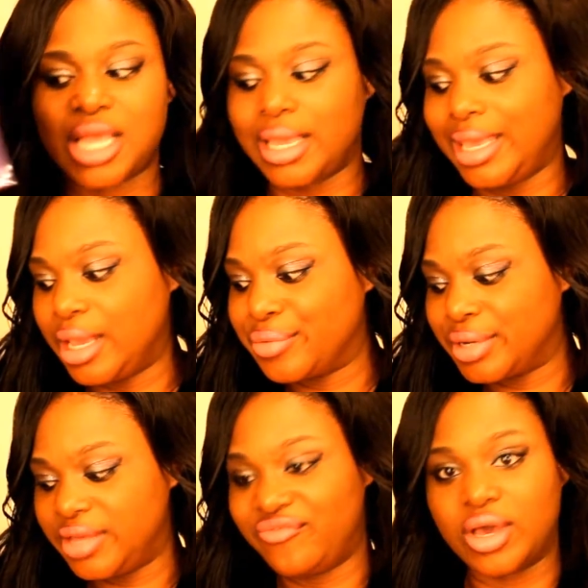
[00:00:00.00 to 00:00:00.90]
I can't
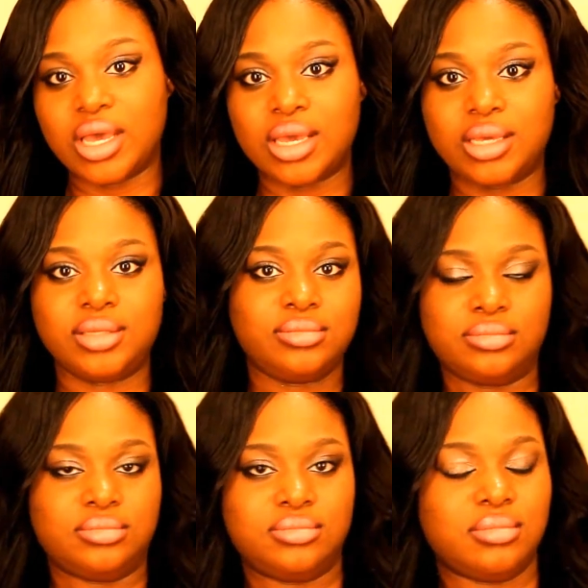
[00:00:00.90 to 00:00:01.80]
really find
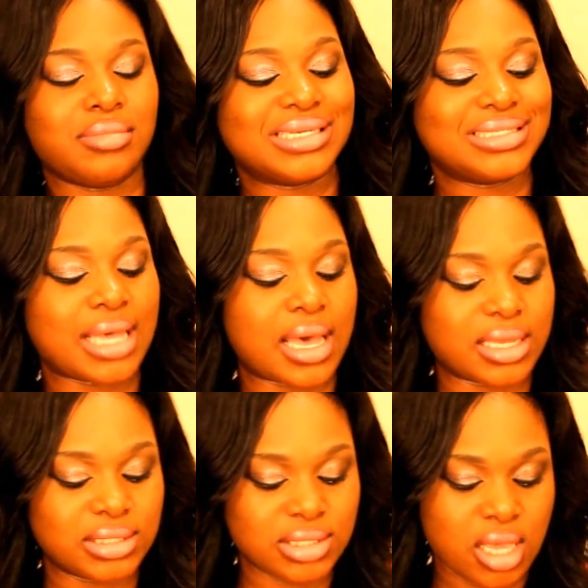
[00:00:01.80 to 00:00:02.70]
my
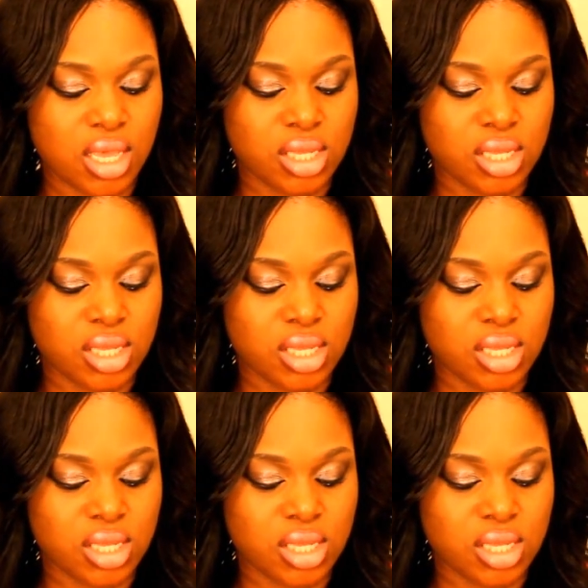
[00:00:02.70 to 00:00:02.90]
size.